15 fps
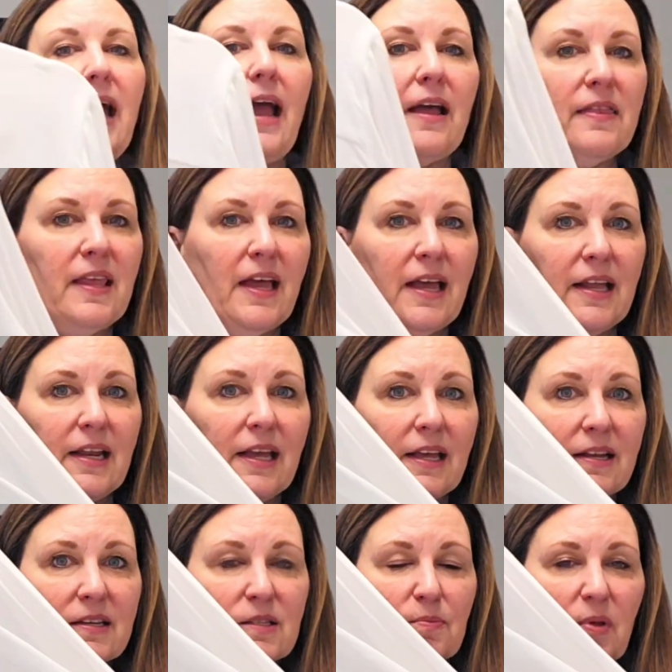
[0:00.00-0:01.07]
And then
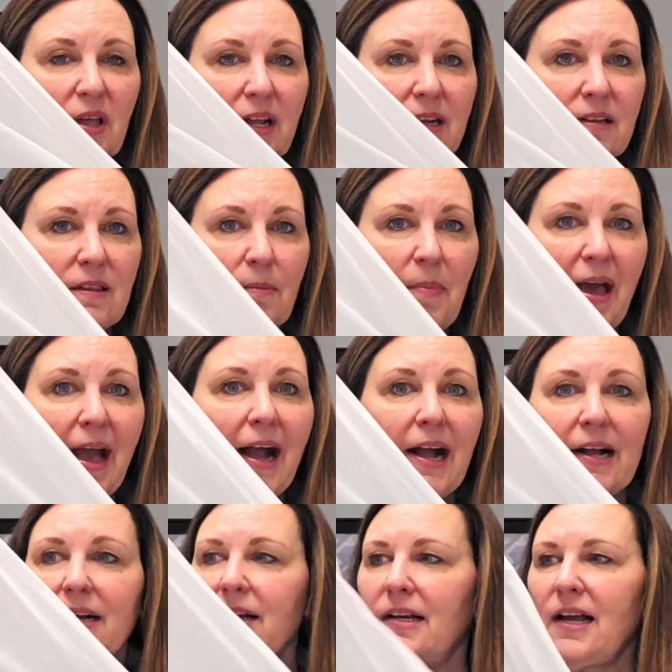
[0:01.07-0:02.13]
it is plain in the
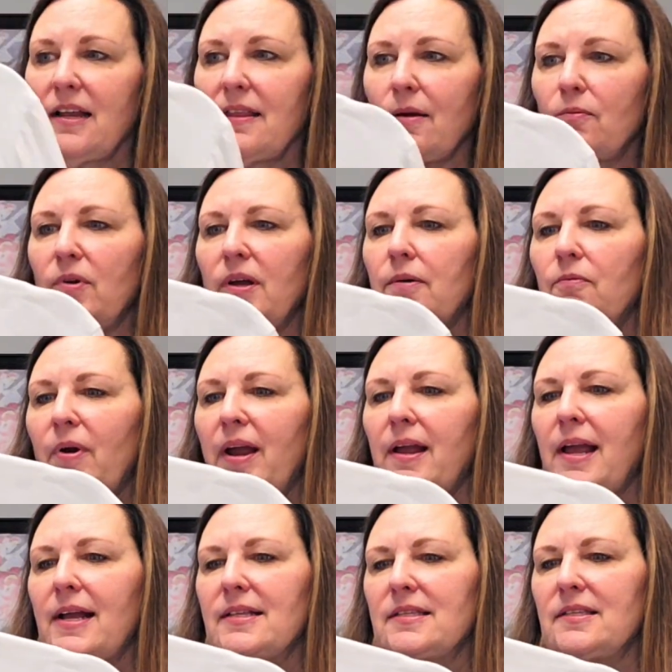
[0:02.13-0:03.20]
back, kind of that
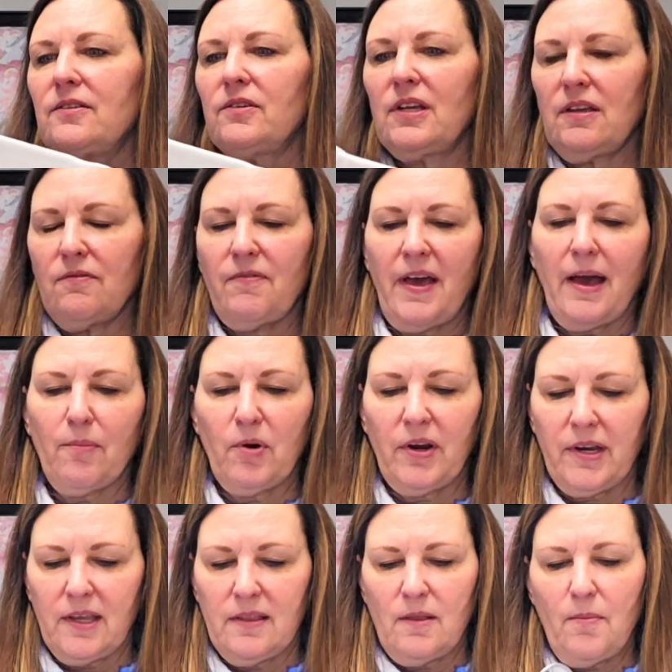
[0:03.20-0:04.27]
rayon silky
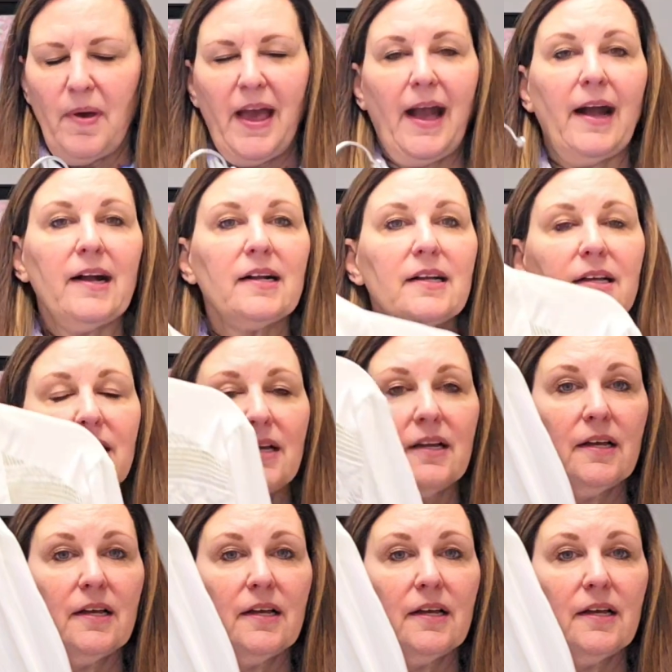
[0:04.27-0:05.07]
fabric in the back.